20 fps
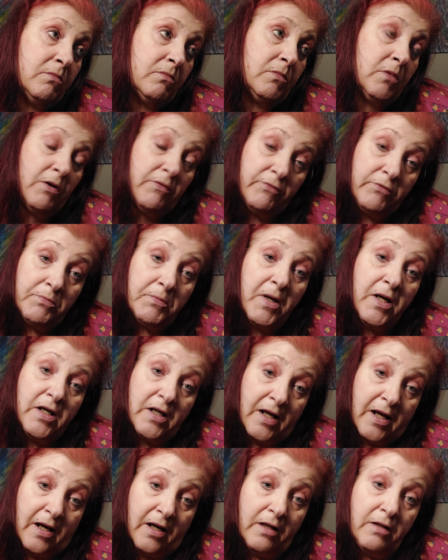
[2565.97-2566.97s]
loved my
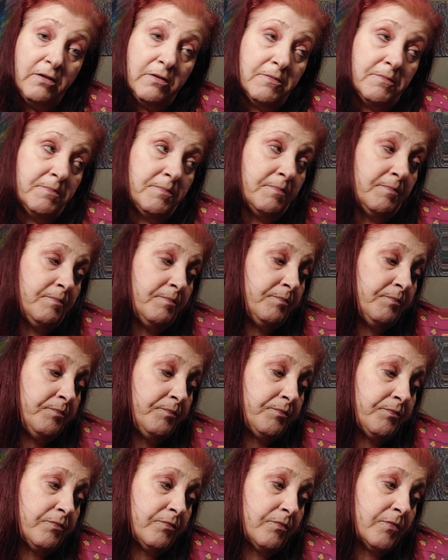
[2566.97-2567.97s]
dad,
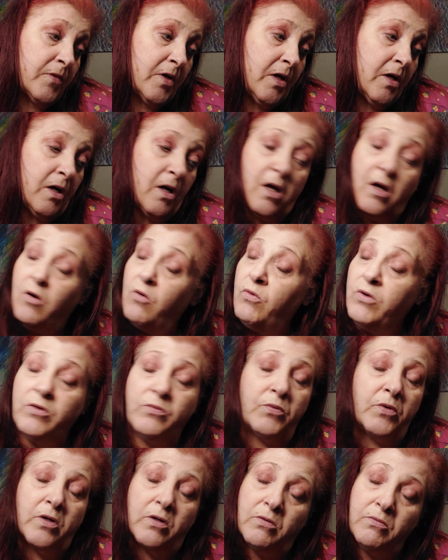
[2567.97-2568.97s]
and I
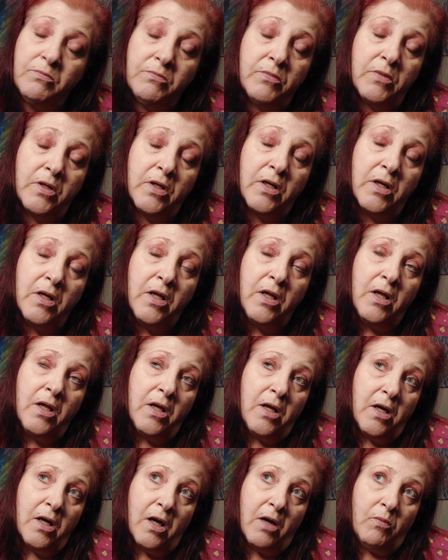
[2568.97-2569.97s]
always will.
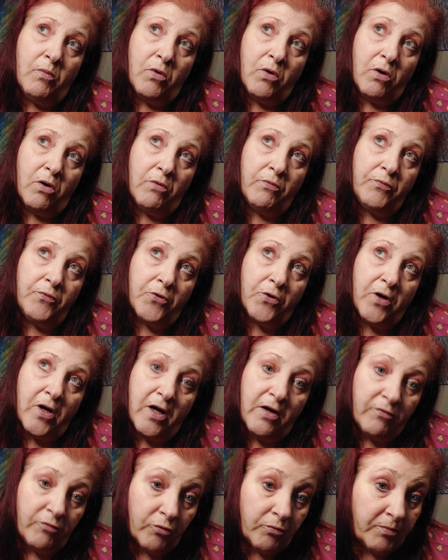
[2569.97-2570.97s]
I will
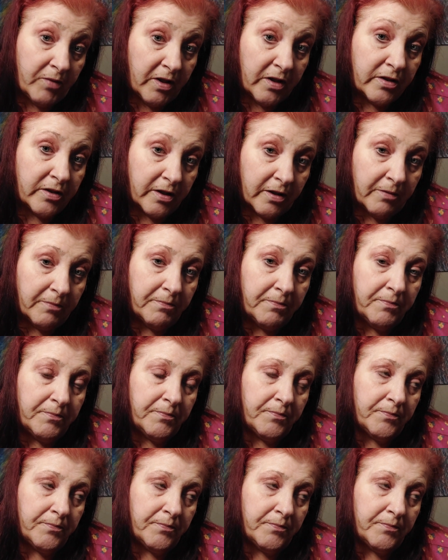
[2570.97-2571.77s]
forever miss him.